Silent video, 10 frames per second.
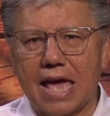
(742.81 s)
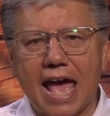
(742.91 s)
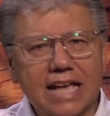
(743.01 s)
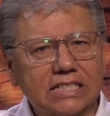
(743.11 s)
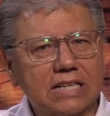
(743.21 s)

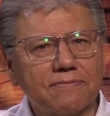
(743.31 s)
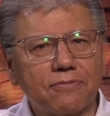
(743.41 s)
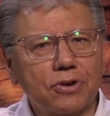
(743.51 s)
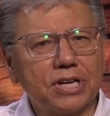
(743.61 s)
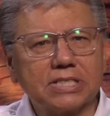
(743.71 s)
Ask Him
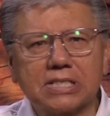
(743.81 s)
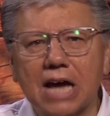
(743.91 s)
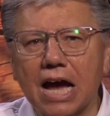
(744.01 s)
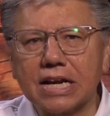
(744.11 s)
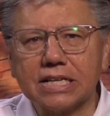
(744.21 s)
for His
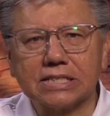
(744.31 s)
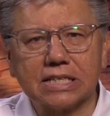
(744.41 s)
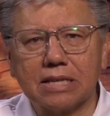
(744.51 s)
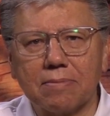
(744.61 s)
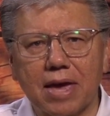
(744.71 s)
guidance
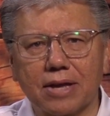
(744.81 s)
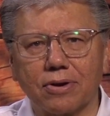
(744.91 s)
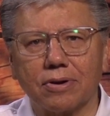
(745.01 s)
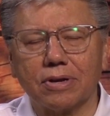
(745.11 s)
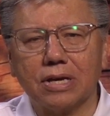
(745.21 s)
in the
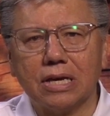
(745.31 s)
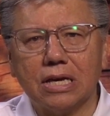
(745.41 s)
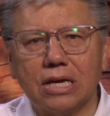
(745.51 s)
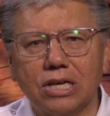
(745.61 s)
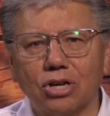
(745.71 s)
matter.
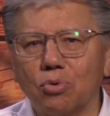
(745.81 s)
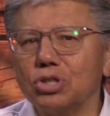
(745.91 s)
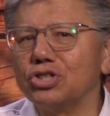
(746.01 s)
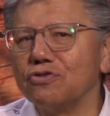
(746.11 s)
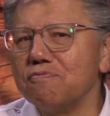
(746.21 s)
You know,
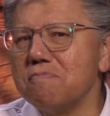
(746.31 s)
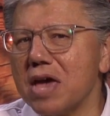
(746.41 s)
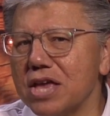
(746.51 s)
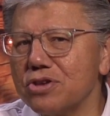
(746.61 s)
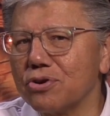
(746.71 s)
once you've
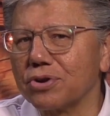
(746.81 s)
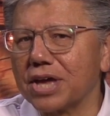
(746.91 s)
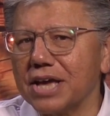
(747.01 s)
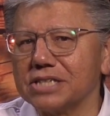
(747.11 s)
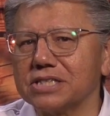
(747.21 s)
made your
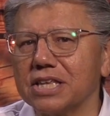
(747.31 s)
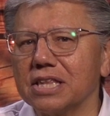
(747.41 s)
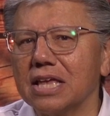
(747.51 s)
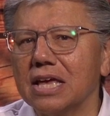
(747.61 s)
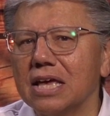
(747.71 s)
case,
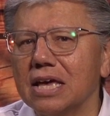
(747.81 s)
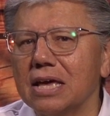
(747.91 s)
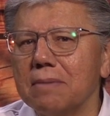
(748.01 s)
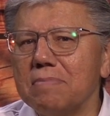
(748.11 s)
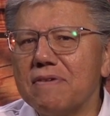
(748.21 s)
then
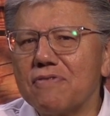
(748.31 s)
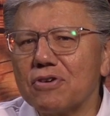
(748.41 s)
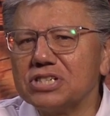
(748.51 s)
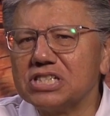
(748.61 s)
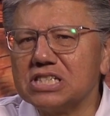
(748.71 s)
be
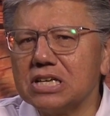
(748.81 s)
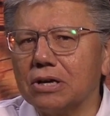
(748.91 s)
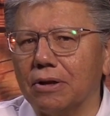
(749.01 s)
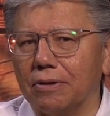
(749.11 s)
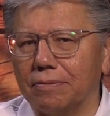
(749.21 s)
very
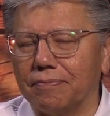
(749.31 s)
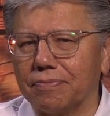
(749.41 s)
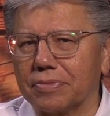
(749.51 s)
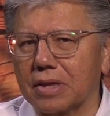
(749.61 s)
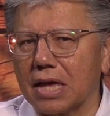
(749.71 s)
still
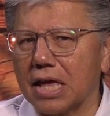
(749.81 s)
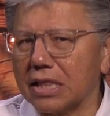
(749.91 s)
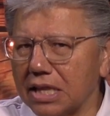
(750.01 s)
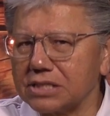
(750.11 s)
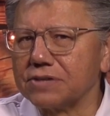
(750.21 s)

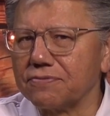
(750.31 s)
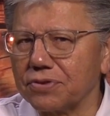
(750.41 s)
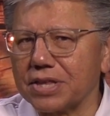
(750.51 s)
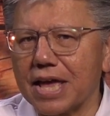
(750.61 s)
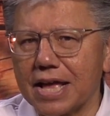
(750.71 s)
and listen
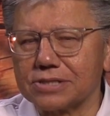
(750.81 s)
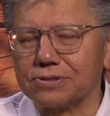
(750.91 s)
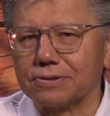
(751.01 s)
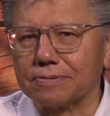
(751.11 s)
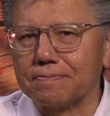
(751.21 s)
for the
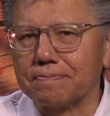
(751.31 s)
answer